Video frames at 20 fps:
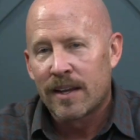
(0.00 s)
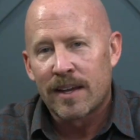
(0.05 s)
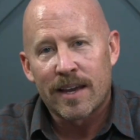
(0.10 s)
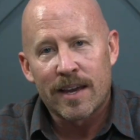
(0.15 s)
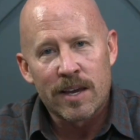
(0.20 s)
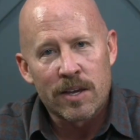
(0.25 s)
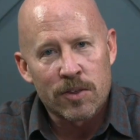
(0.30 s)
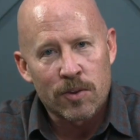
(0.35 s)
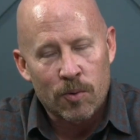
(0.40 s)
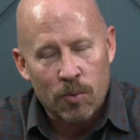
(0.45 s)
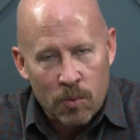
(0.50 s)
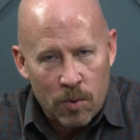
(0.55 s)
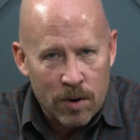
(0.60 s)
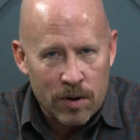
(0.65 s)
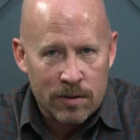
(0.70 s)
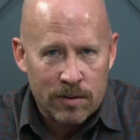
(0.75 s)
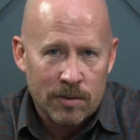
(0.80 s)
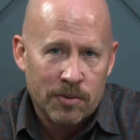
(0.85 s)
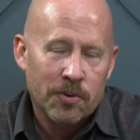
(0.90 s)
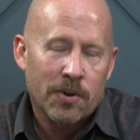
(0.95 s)
in the
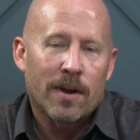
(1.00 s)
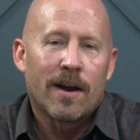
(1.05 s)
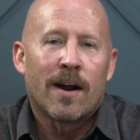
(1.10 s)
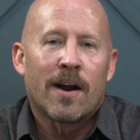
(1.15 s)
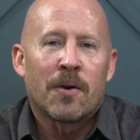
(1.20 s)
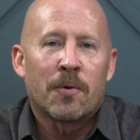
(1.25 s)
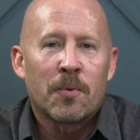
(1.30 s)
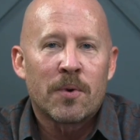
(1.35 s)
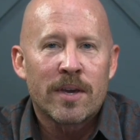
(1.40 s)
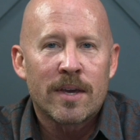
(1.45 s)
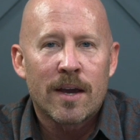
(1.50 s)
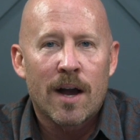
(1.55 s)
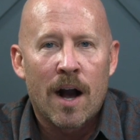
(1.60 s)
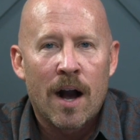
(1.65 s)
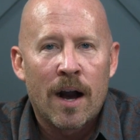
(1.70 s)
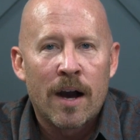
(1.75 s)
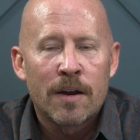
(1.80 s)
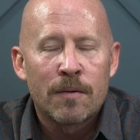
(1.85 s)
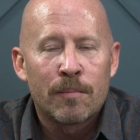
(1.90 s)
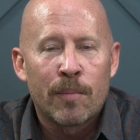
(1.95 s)
world are we
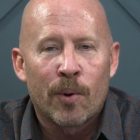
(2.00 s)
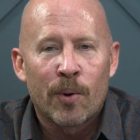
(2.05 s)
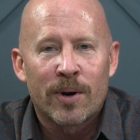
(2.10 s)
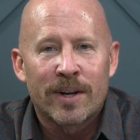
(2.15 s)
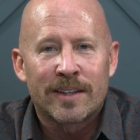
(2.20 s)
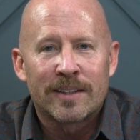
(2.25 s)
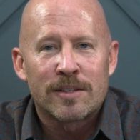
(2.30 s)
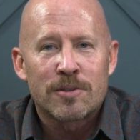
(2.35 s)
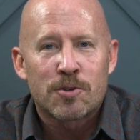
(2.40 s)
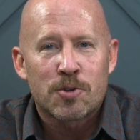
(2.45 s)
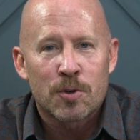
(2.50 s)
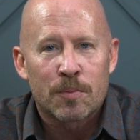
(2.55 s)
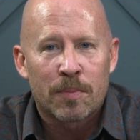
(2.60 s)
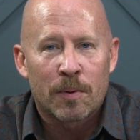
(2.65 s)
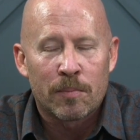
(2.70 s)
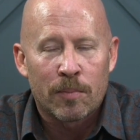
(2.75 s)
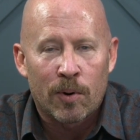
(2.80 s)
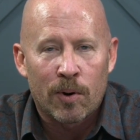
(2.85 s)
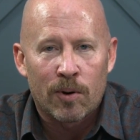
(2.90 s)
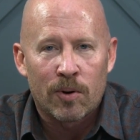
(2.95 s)
onboarding the Super
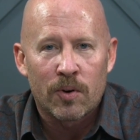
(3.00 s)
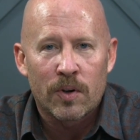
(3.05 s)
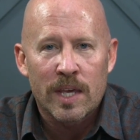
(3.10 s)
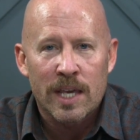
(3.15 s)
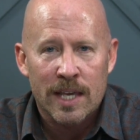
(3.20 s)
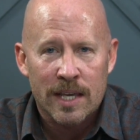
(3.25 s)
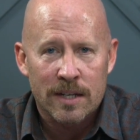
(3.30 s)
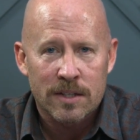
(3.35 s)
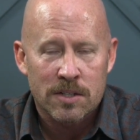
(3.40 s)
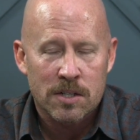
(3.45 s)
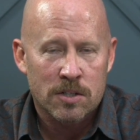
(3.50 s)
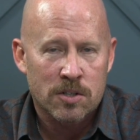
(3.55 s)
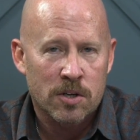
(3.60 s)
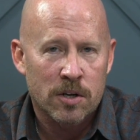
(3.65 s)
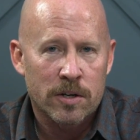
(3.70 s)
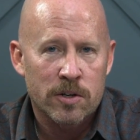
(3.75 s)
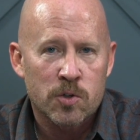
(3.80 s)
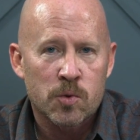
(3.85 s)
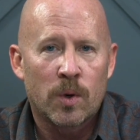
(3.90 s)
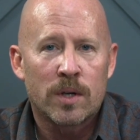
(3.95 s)
Bowl into
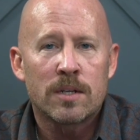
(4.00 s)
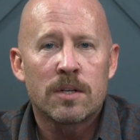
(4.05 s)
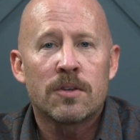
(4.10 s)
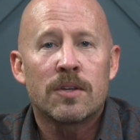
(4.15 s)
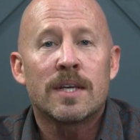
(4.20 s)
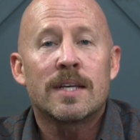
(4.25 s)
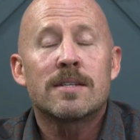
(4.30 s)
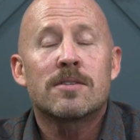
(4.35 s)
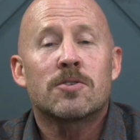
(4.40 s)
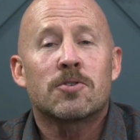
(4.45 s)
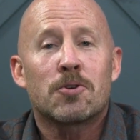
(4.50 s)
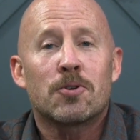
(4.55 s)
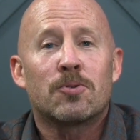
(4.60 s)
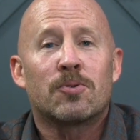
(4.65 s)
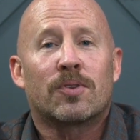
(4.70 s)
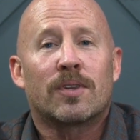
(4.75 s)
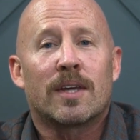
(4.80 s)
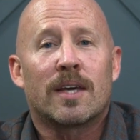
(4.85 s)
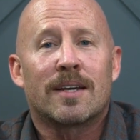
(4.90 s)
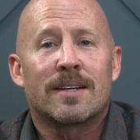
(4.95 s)
church? What do these two
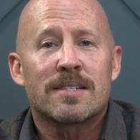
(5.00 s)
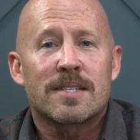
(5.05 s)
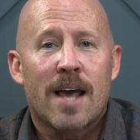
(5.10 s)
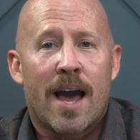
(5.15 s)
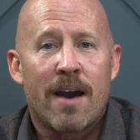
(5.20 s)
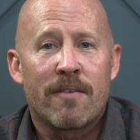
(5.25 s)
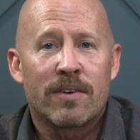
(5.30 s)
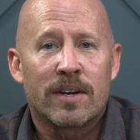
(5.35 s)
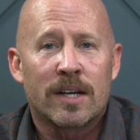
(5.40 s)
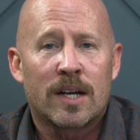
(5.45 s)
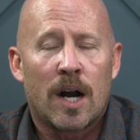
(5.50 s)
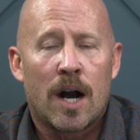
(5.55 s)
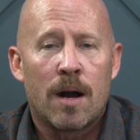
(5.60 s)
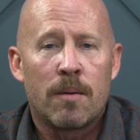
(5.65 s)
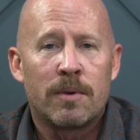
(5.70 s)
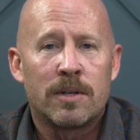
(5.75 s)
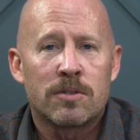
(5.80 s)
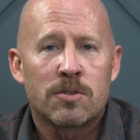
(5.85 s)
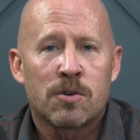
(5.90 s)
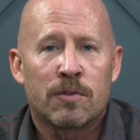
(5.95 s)
things have in
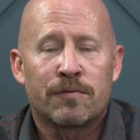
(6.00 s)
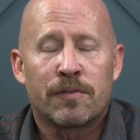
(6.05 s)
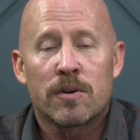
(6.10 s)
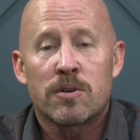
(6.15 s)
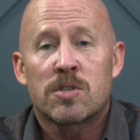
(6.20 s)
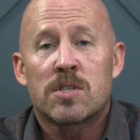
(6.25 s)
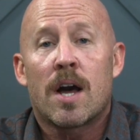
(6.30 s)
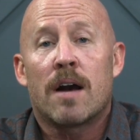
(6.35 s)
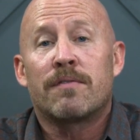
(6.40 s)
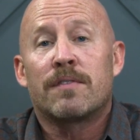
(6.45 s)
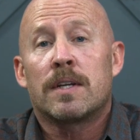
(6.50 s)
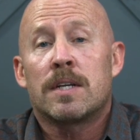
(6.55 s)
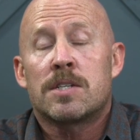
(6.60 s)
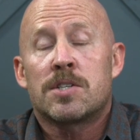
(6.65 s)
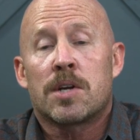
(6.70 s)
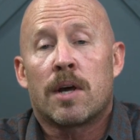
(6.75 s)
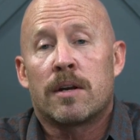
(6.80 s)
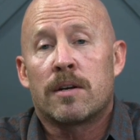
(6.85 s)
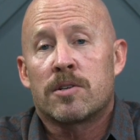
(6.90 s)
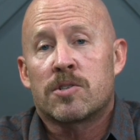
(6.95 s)
common? So first off, I need
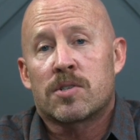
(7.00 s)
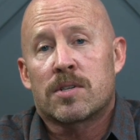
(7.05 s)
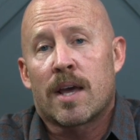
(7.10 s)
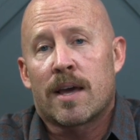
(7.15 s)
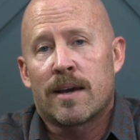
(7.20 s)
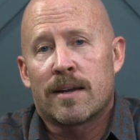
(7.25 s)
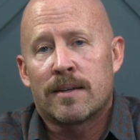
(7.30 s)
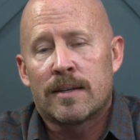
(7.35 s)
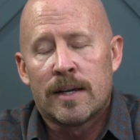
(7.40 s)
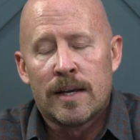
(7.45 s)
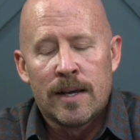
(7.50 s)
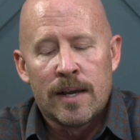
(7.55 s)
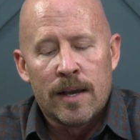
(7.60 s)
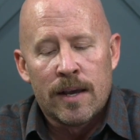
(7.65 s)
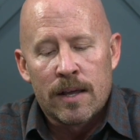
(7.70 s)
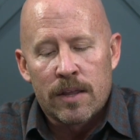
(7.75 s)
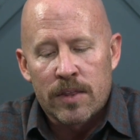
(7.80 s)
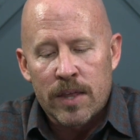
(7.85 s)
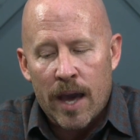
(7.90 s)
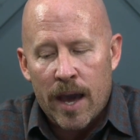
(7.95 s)
you to understand
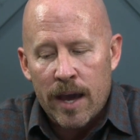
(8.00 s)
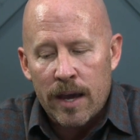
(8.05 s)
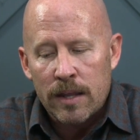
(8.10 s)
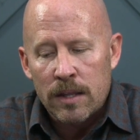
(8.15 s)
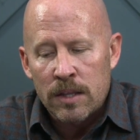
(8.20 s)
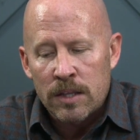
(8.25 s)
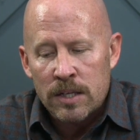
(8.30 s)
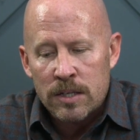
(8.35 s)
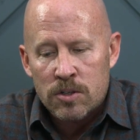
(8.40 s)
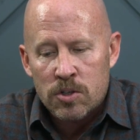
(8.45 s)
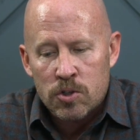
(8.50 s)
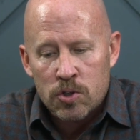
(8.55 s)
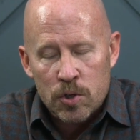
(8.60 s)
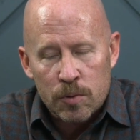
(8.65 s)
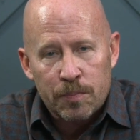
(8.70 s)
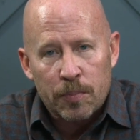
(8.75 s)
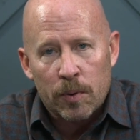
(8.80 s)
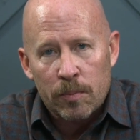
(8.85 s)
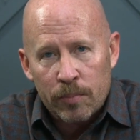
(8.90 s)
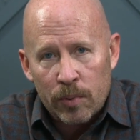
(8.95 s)
that the
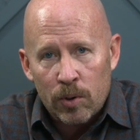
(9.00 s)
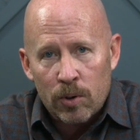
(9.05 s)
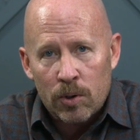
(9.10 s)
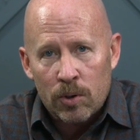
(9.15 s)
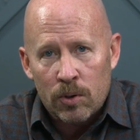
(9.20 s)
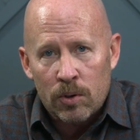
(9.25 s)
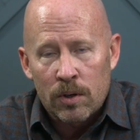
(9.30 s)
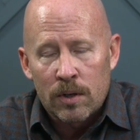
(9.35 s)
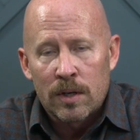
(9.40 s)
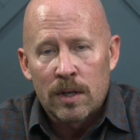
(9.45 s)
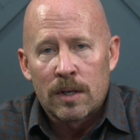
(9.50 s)
Super Bowl